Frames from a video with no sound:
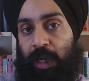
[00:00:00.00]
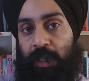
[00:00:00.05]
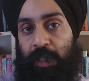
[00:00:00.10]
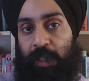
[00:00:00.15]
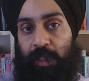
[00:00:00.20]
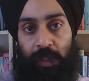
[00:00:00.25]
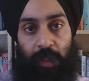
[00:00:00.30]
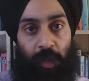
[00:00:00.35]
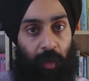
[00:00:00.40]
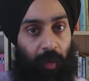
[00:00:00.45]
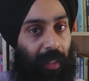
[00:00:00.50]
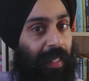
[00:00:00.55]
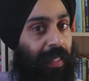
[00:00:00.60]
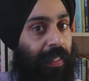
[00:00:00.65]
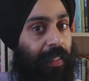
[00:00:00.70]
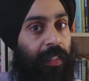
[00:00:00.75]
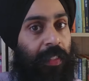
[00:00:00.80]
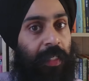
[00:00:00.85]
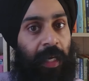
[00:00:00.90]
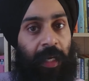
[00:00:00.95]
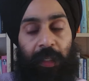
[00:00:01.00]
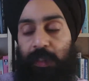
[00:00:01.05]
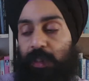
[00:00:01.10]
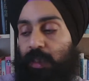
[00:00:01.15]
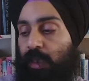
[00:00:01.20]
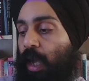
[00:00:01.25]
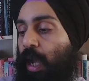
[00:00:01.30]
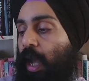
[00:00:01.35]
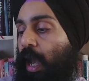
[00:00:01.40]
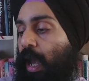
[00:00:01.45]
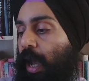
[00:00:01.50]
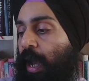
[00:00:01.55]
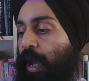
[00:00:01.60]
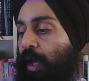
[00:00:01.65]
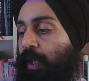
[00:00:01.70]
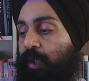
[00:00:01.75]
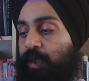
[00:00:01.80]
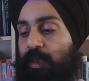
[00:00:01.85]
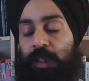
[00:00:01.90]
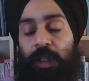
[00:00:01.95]
there's no index,
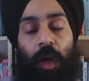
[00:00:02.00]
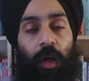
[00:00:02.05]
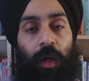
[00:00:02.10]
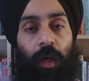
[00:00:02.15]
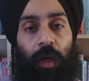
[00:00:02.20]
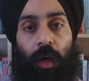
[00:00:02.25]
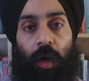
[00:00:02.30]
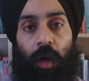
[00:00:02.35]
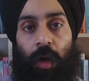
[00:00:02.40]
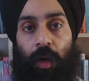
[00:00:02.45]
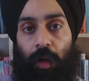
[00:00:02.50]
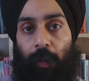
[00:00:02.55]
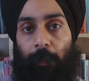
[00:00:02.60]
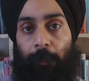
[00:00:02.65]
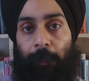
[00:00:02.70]
there's not a lot